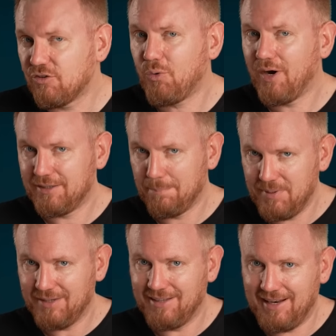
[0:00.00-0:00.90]
quite a
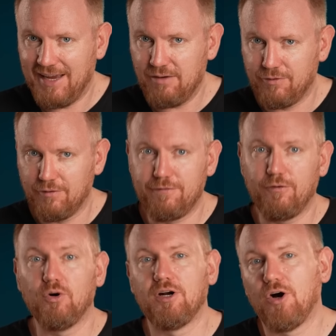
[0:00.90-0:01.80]
big delay for a
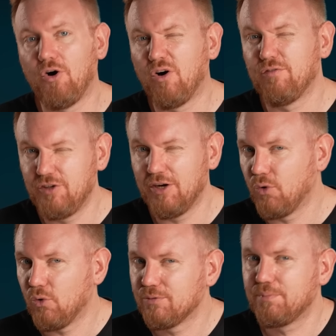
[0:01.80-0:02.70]

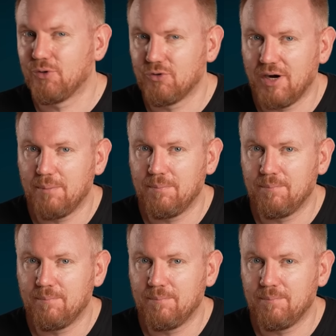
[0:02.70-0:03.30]
4.5-year-old program.